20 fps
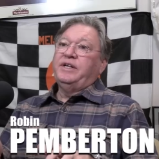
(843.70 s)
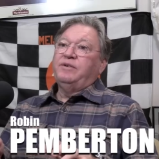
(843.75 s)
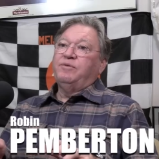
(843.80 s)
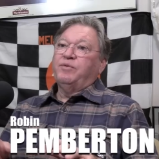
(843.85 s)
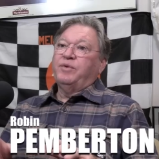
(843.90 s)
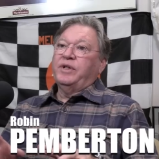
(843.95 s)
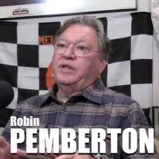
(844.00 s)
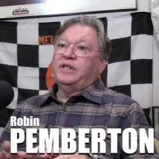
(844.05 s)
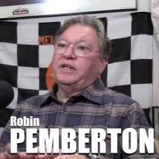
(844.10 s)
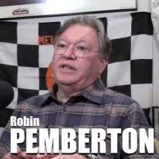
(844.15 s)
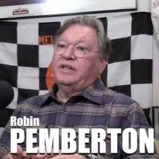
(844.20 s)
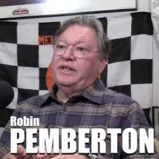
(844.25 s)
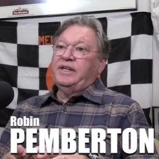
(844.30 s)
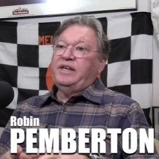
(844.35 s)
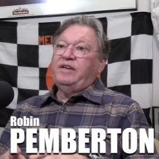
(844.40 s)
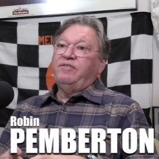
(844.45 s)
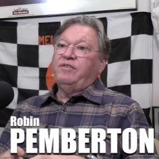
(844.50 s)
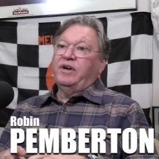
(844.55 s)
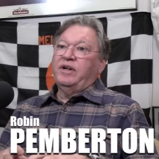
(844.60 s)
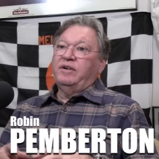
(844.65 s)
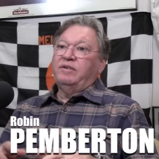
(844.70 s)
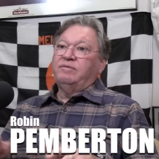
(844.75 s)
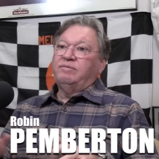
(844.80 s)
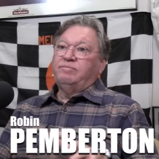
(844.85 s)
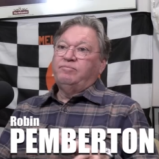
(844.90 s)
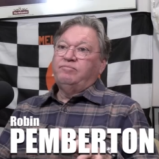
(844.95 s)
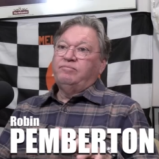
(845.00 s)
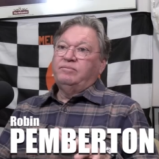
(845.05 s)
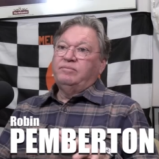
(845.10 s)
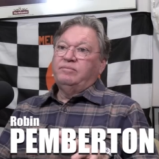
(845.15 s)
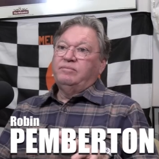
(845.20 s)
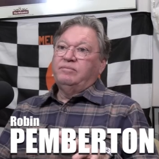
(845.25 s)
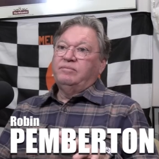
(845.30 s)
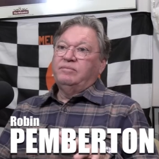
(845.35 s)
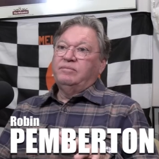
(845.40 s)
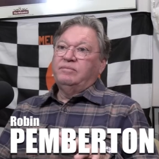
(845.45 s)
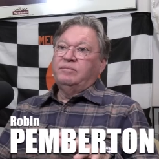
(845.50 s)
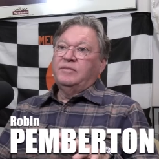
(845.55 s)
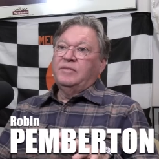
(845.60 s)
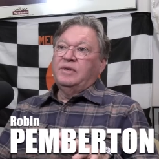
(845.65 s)
we didn't really leave on,
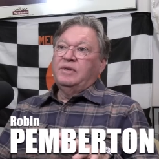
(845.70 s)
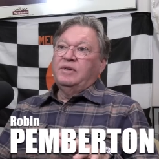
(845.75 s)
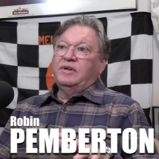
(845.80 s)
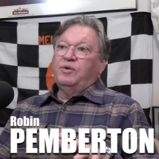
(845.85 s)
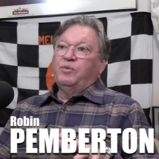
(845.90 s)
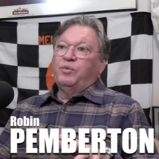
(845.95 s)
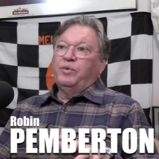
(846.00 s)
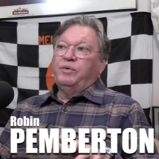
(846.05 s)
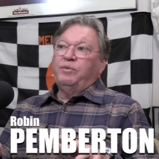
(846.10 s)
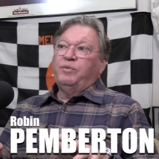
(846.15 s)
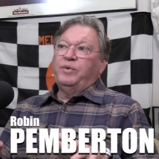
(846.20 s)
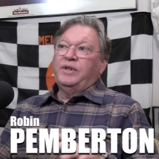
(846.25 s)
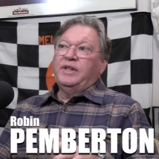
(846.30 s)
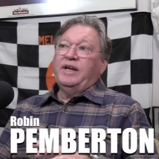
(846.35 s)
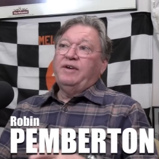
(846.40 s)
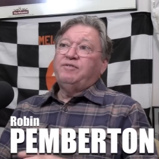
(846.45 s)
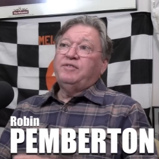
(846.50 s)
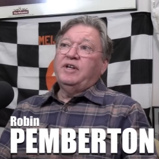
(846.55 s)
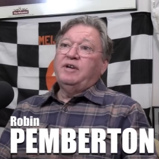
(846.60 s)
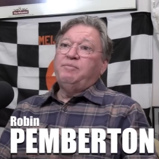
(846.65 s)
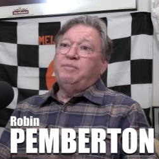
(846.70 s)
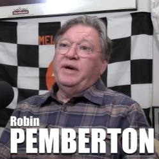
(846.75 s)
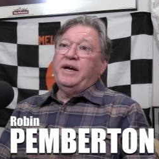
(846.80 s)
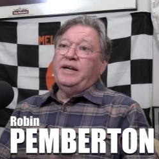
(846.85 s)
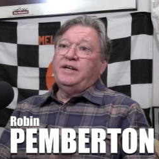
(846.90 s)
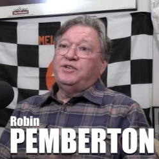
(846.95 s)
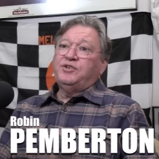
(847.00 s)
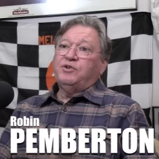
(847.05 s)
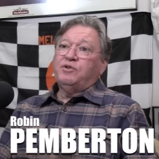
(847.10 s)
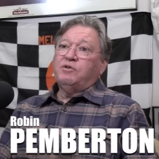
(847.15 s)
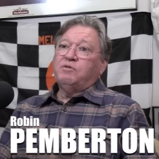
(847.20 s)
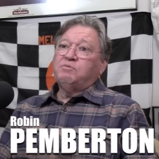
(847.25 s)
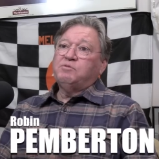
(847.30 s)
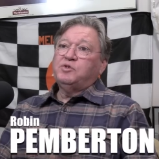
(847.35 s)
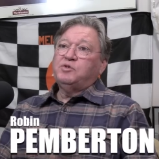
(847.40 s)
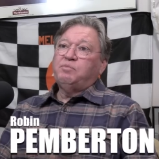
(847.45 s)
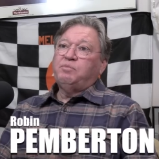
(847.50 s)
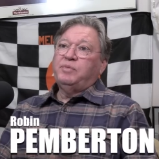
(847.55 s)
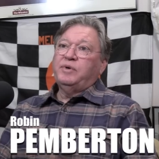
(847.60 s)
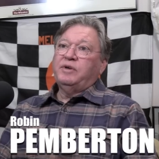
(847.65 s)
we left on bad
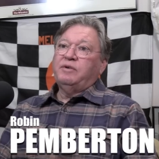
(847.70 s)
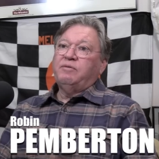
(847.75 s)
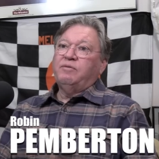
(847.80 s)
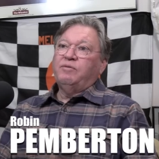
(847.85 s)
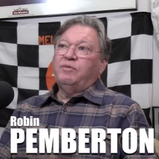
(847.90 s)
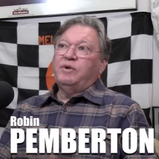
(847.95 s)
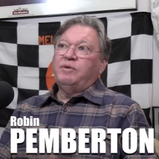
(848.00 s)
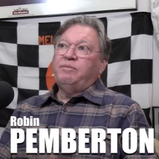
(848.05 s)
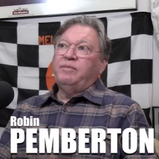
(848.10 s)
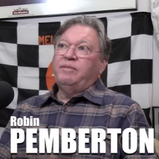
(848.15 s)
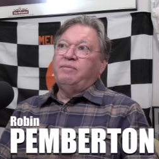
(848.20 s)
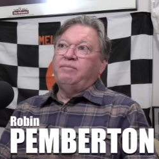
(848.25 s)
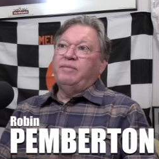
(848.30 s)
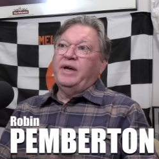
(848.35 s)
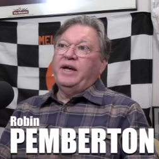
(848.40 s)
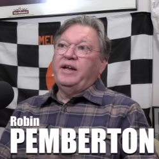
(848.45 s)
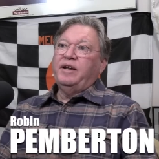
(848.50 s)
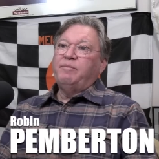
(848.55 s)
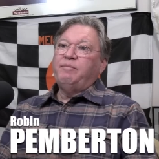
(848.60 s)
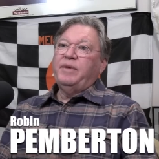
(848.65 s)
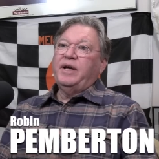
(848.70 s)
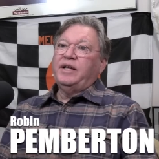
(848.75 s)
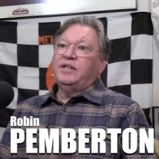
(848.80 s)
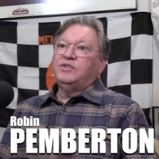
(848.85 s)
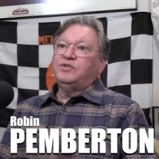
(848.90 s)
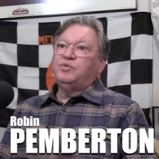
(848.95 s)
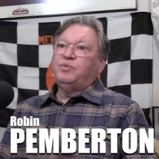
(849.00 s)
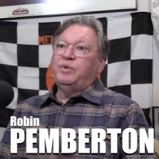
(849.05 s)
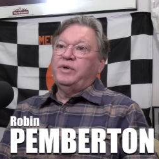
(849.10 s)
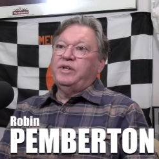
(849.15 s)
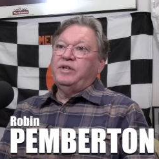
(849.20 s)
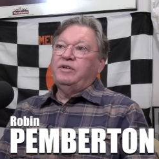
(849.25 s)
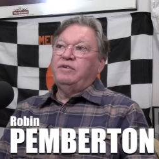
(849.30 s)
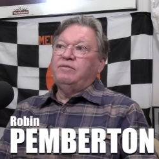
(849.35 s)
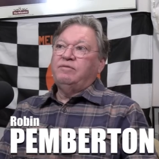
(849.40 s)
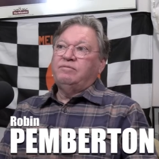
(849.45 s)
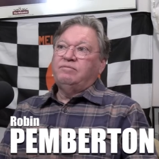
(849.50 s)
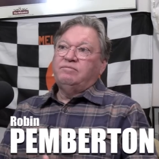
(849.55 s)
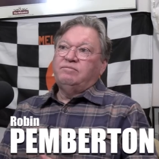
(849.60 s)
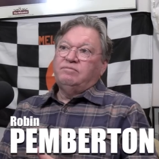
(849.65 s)
terms, but we made amends when
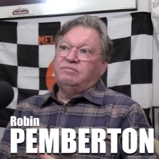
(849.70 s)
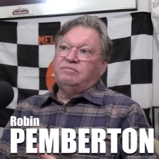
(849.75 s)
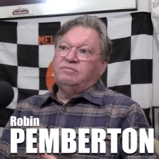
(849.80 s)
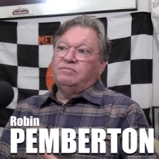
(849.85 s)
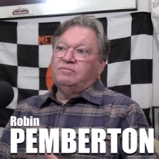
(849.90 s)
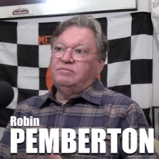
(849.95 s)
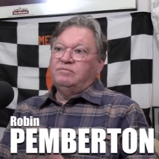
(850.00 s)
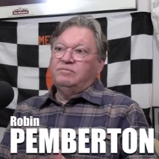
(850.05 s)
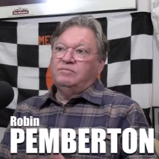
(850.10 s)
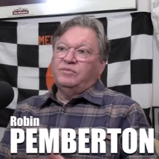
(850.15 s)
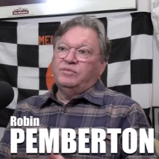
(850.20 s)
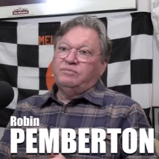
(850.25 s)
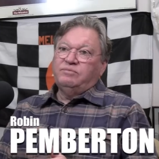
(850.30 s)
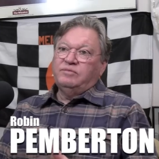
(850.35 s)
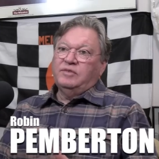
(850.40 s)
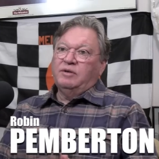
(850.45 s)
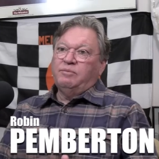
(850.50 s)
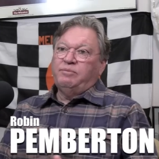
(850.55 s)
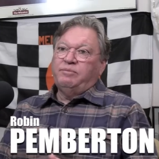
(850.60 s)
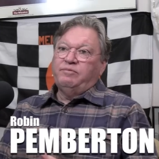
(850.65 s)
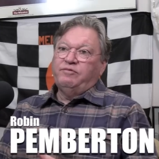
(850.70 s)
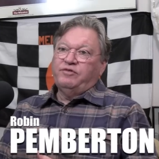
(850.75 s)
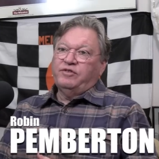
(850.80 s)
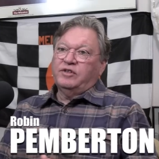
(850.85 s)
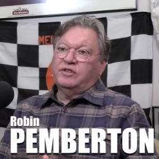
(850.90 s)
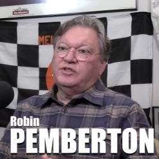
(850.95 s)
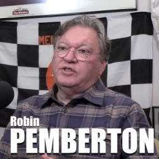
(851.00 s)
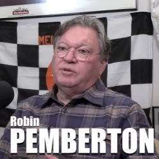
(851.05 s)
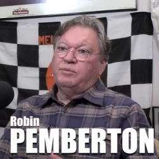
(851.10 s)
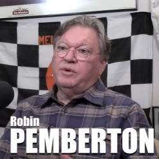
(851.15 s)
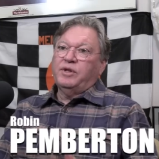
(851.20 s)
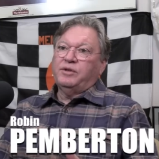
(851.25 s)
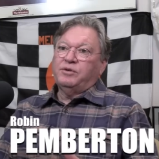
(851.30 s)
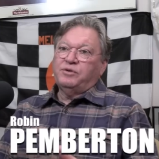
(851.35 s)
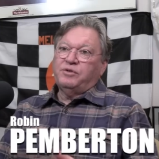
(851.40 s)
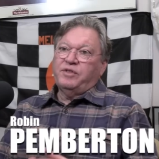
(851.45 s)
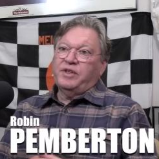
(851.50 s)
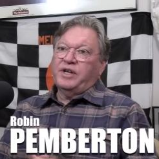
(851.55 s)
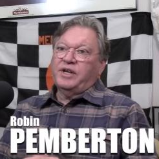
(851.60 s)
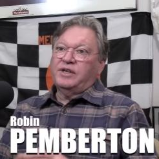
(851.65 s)
he, for some
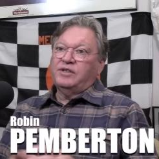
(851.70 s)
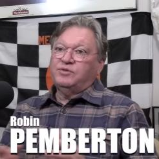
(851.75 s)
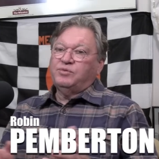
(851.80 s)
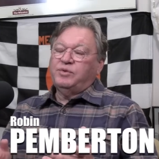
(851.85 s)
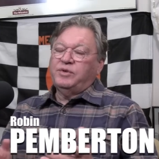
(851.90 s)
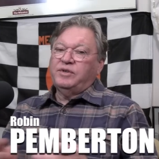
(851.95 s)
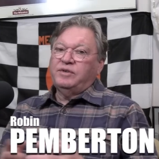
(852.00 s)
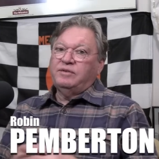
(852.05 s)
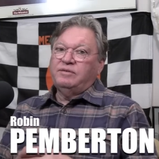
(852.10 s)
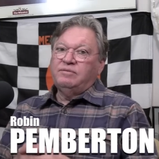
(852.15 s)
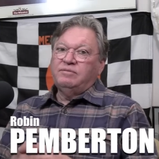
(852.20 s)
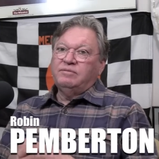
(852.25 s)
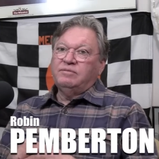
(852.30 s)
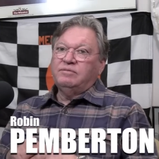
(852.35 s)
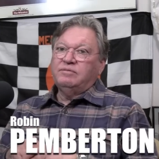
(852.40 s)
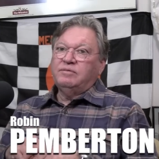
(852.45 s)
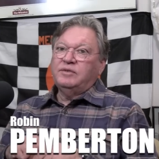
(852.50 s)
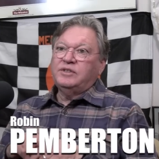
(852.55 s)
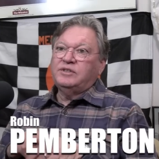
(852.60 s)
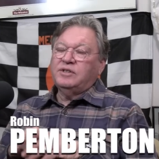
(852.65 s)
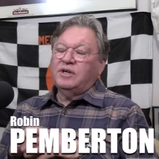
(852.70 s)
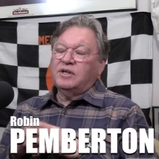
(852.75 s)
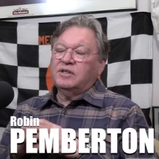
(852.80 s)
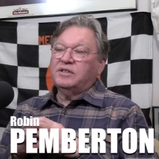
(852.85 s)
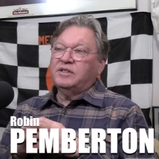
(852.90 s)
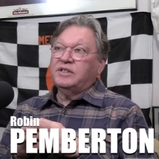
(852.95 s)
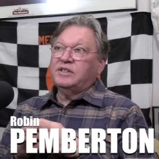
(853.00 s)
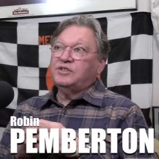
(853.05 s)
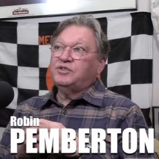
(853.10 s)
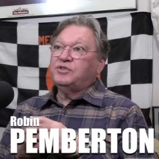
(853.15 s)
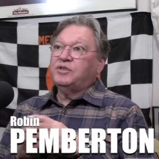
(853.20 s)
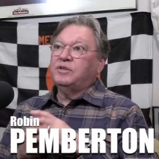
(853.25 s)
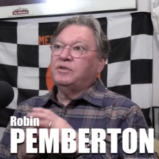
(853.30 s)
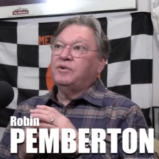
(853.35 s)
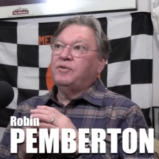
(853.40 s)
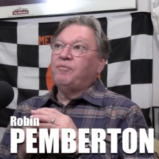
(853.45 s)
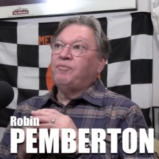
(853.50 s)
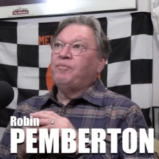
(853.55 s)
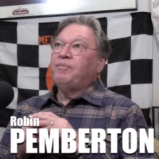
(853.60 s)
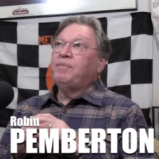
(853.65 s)
other things, we talked things through.
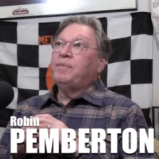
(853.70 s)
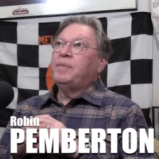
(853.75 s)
